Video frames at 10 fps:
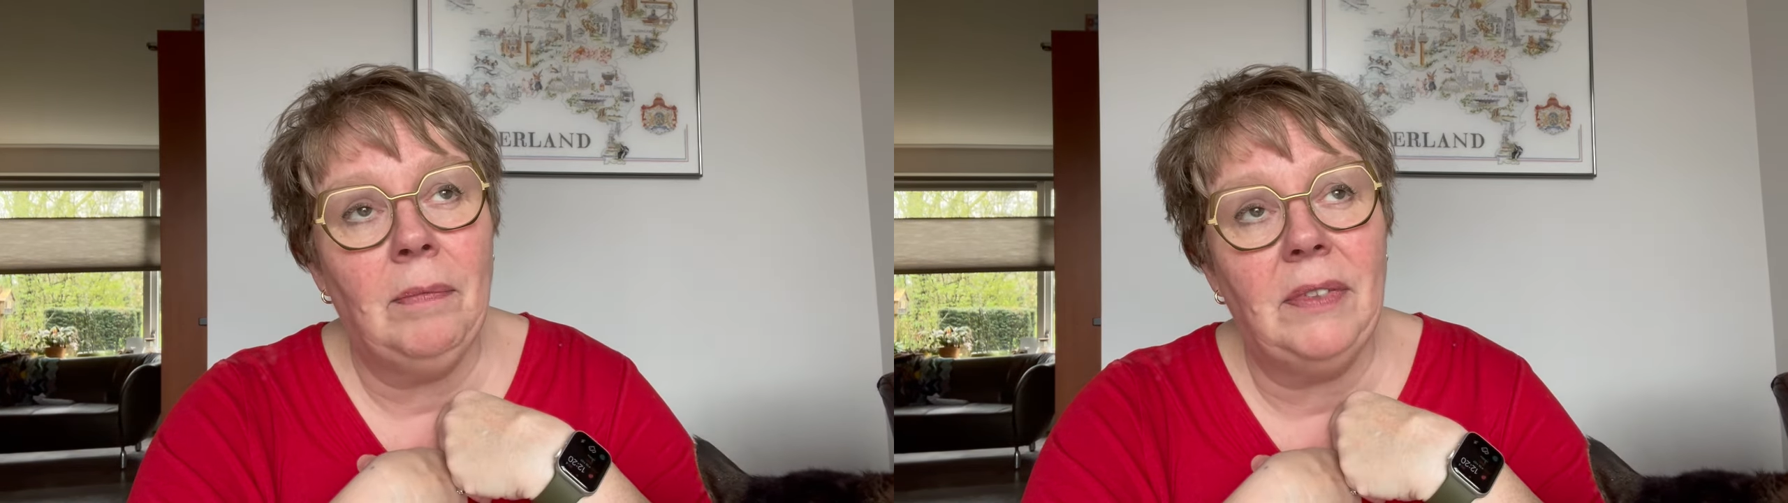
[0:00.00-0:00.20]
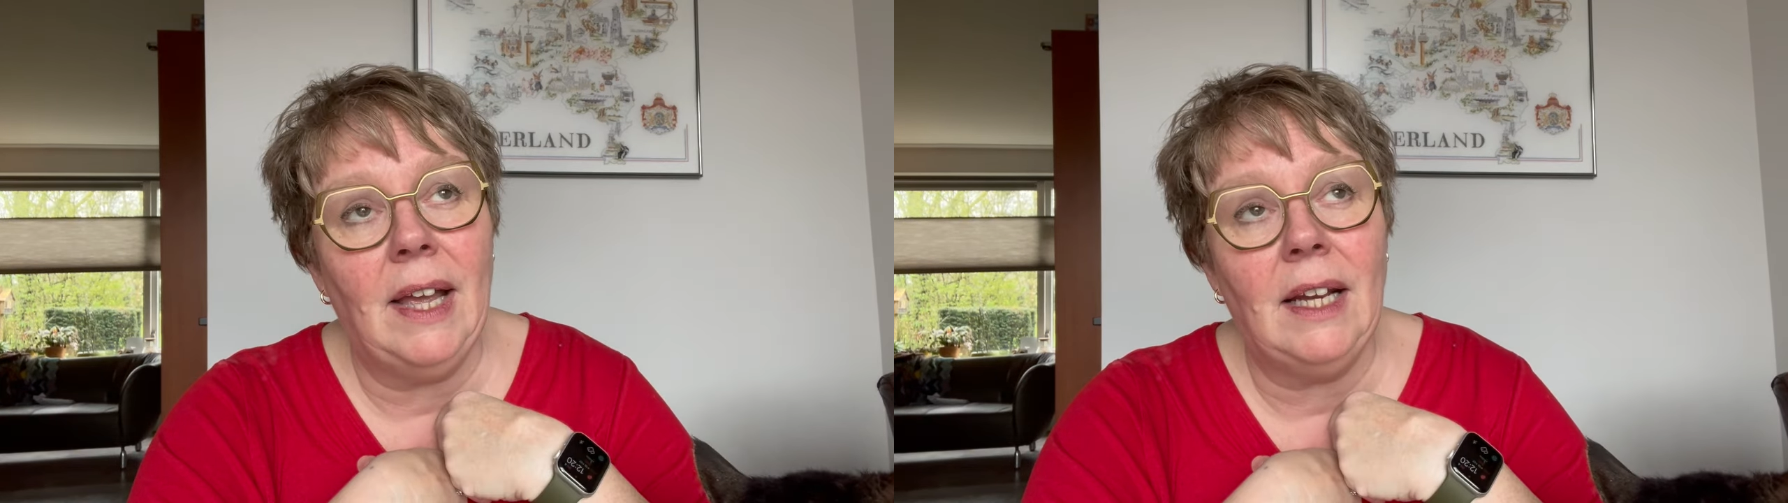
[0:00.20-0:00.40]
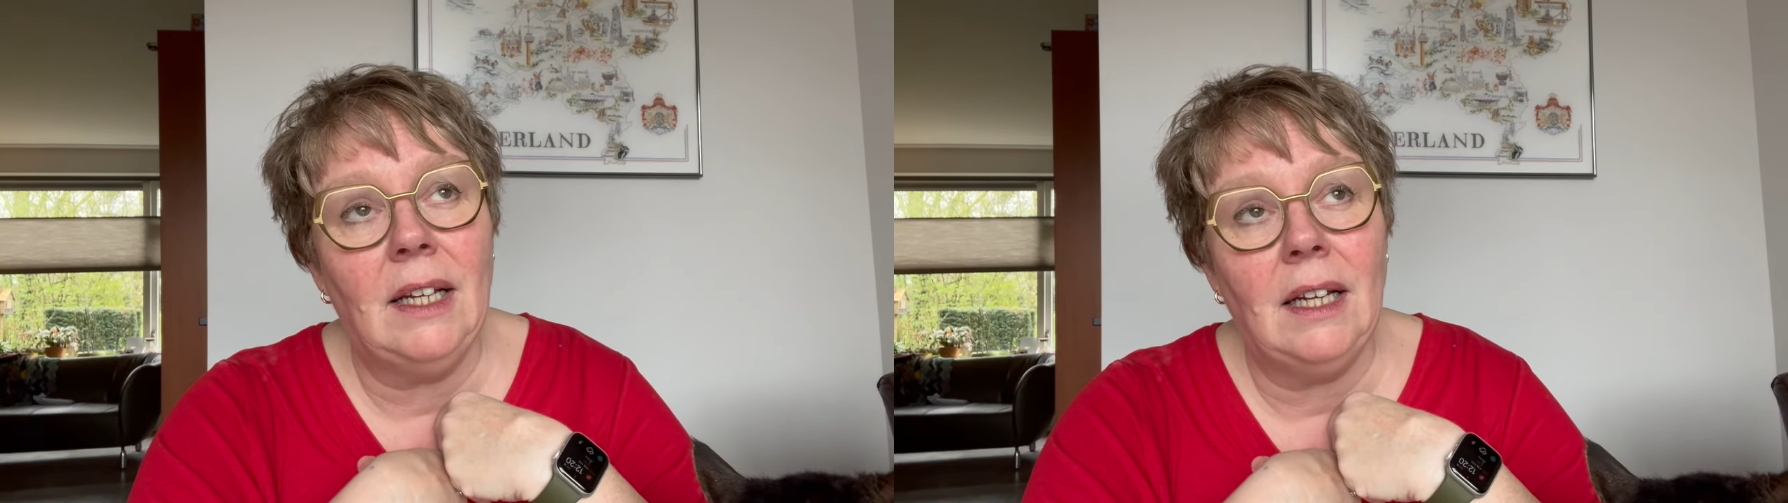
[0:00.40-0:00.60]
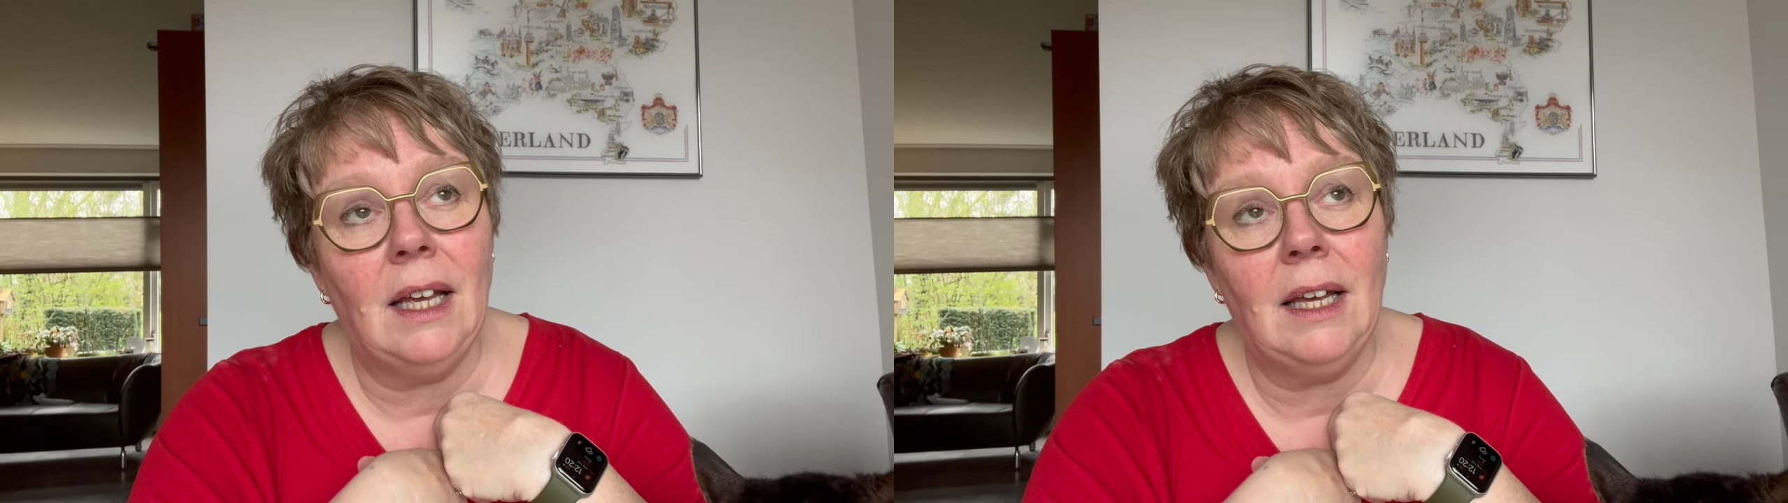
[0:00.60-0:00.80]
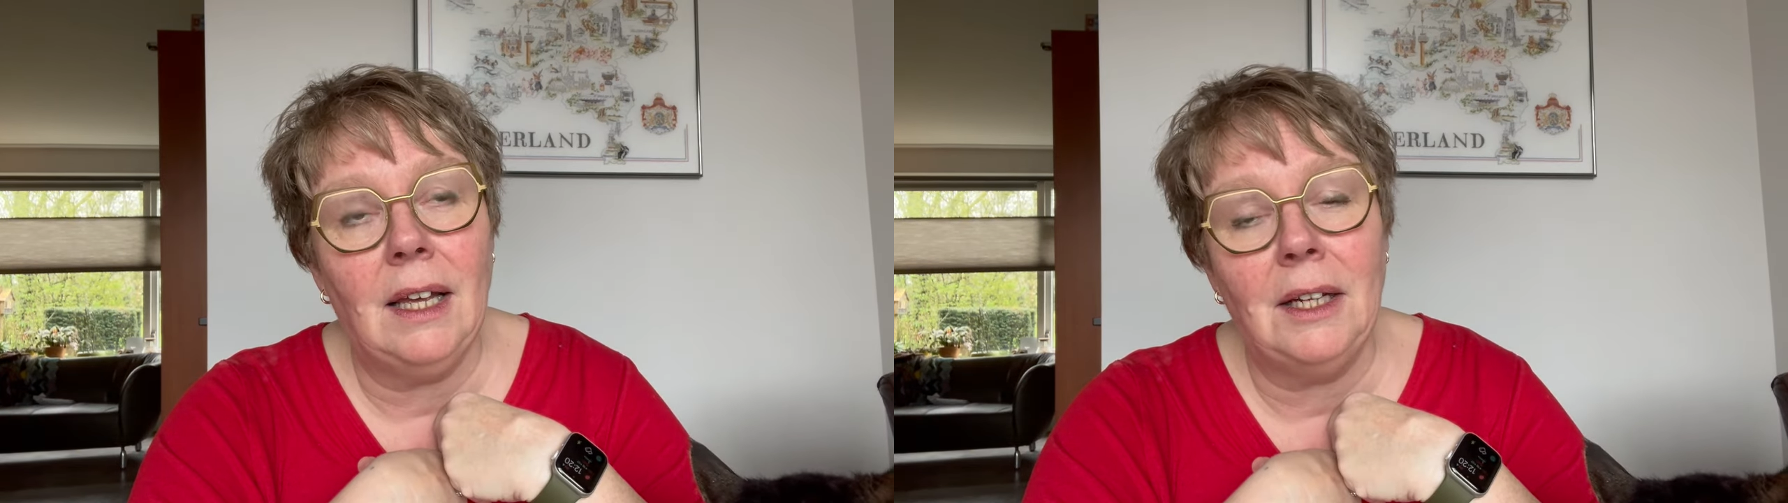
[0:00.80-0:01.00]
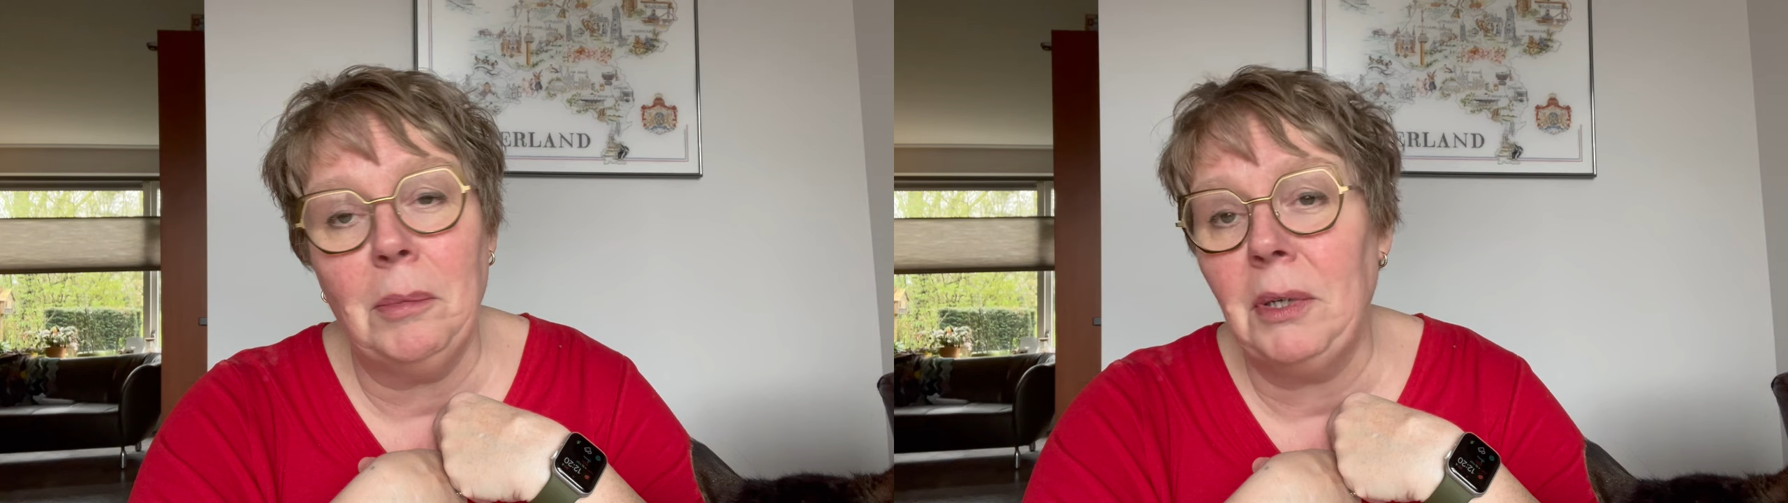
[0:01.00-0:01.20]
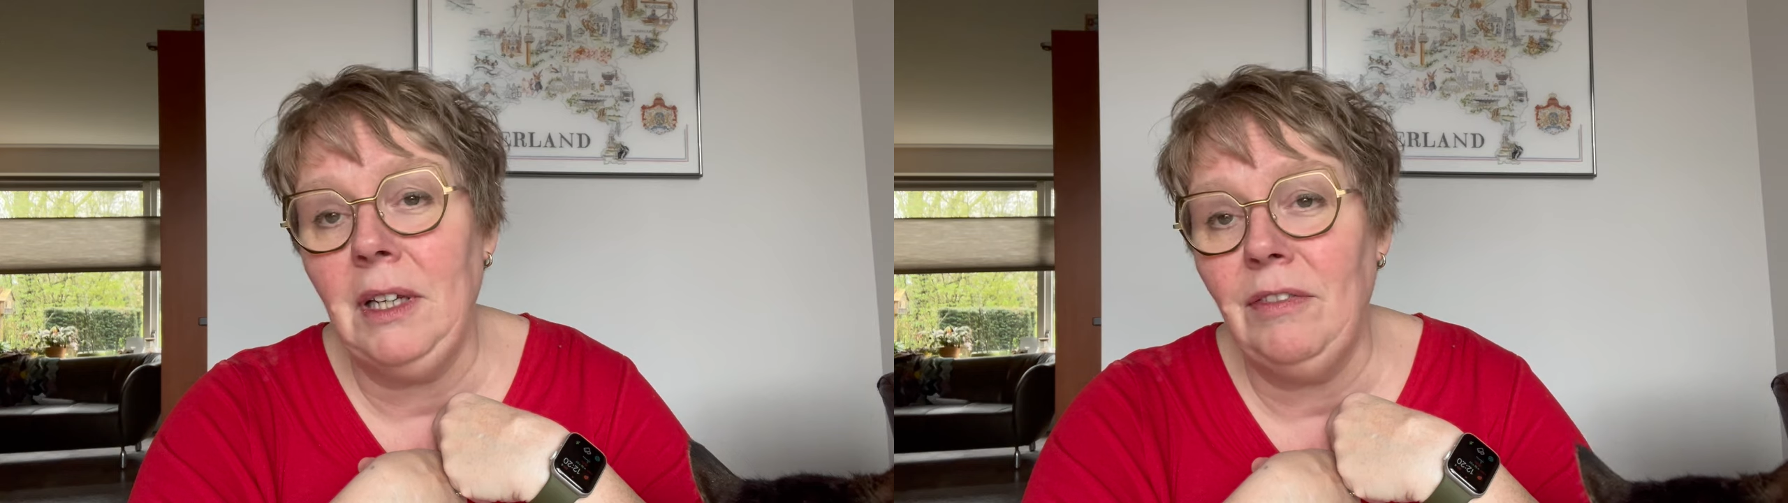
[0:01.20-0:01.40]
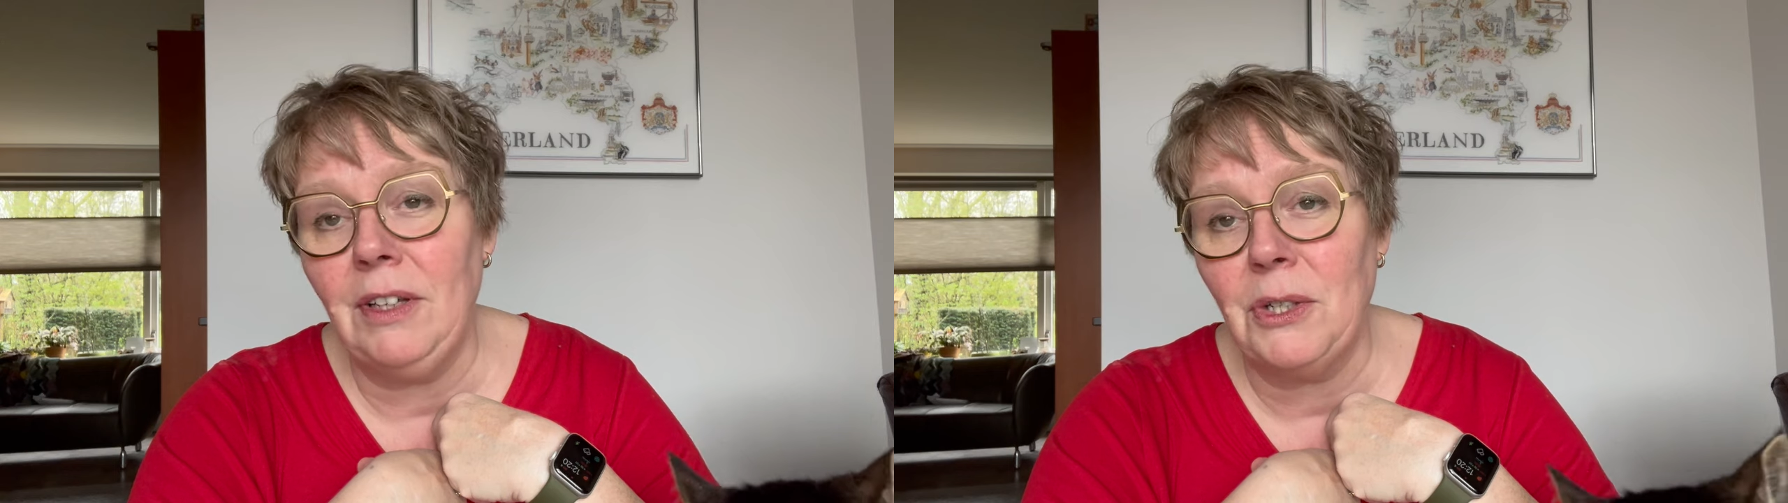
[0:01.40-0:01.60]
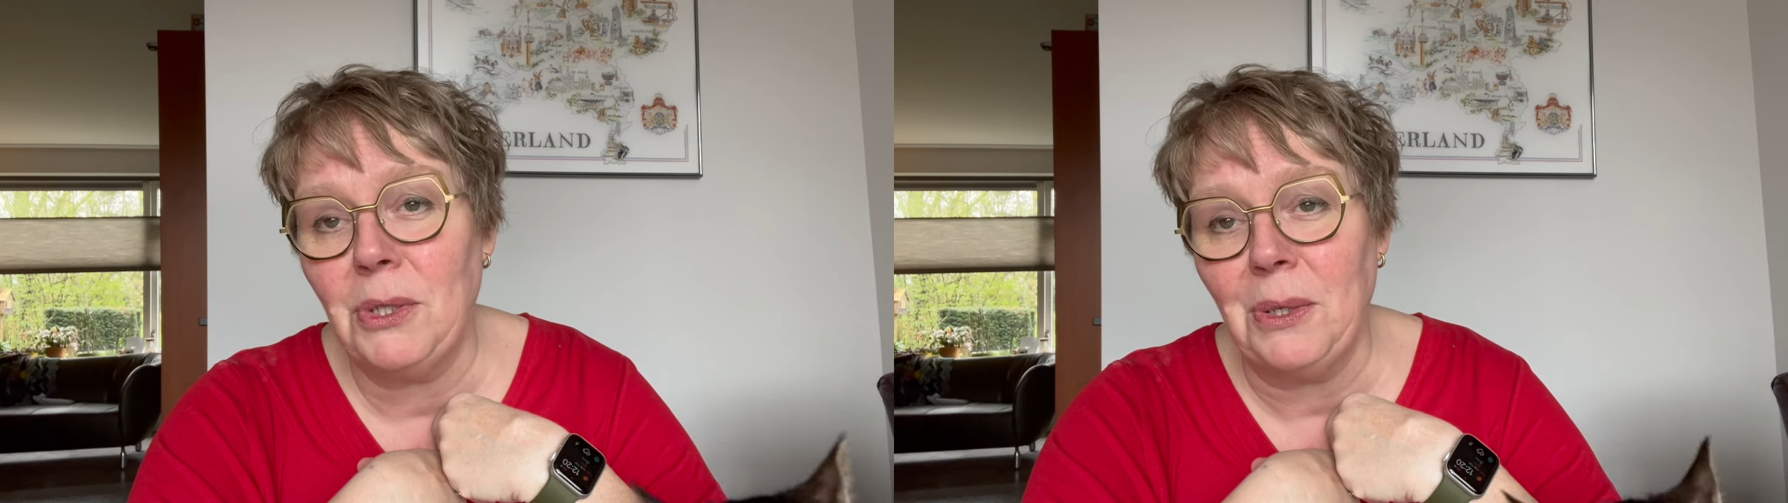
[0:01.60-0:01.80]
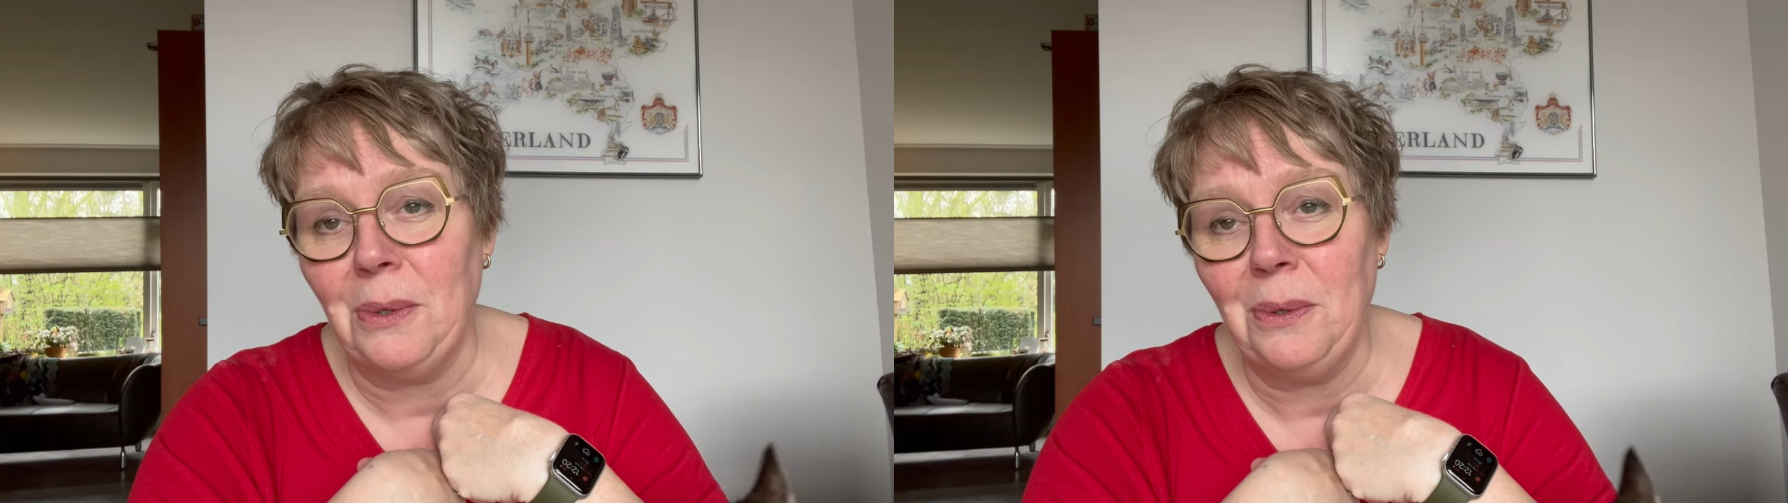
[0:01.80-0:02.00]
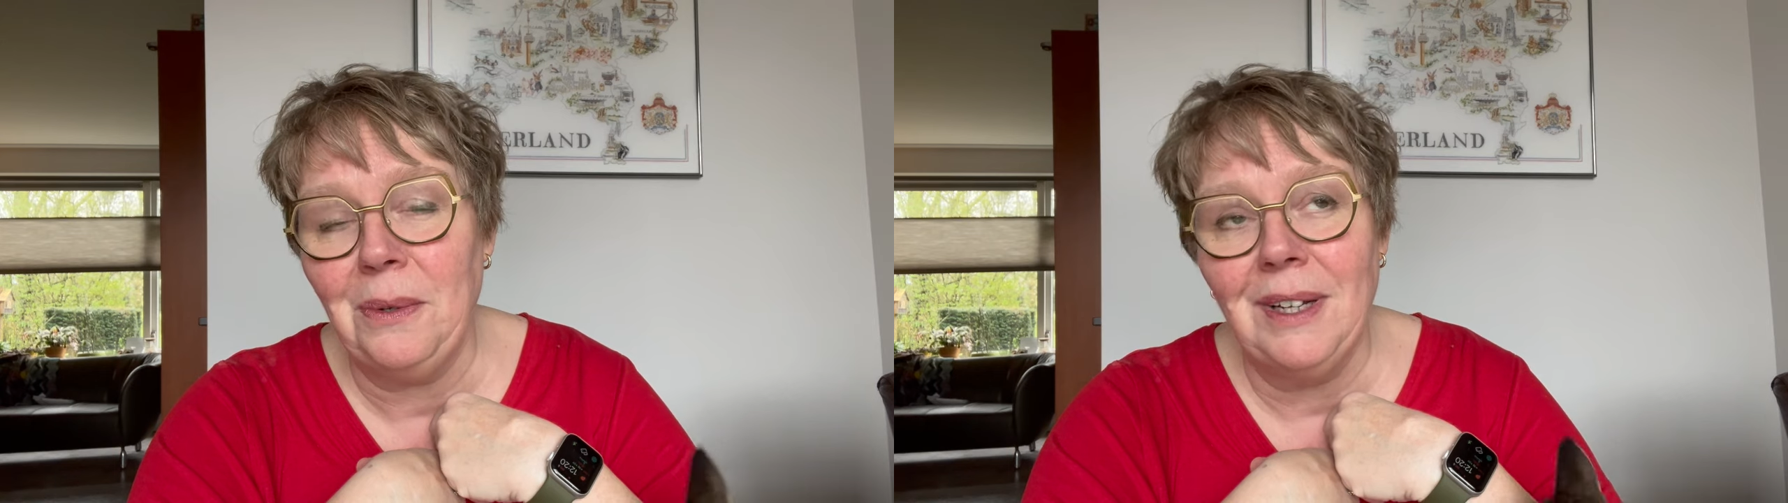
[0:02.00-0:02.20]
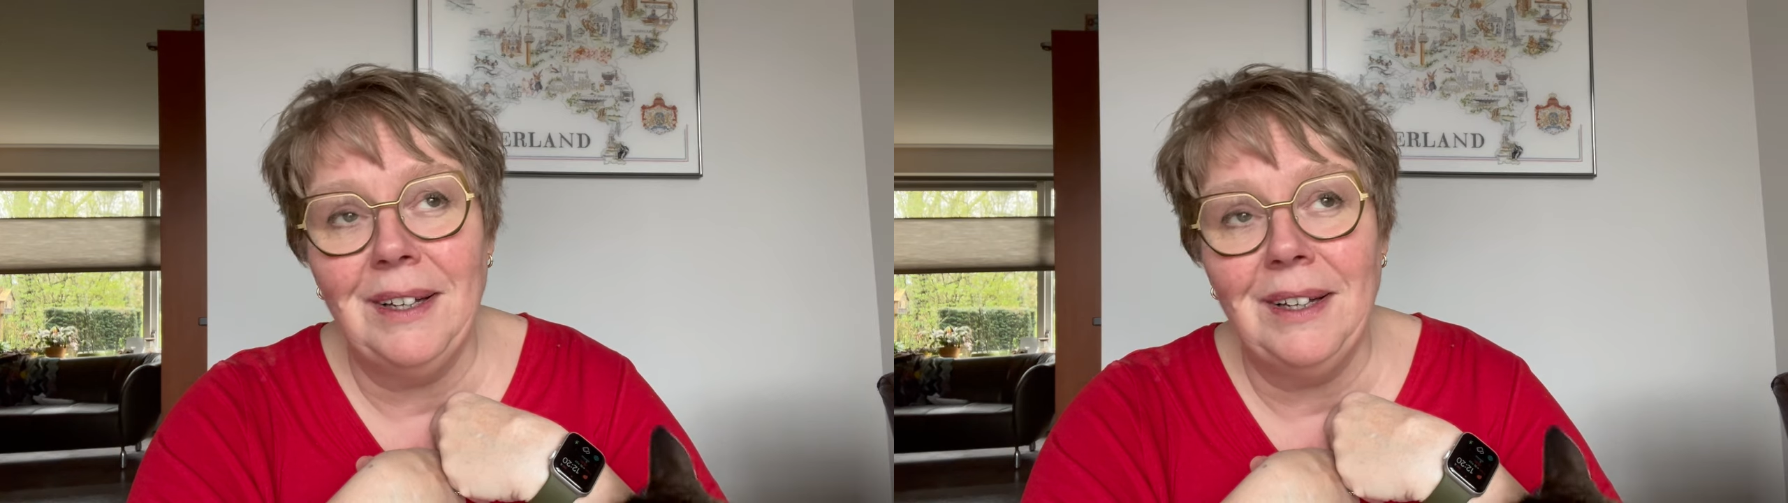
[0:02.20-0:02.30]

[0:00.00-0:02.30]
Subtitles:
than the previous 2.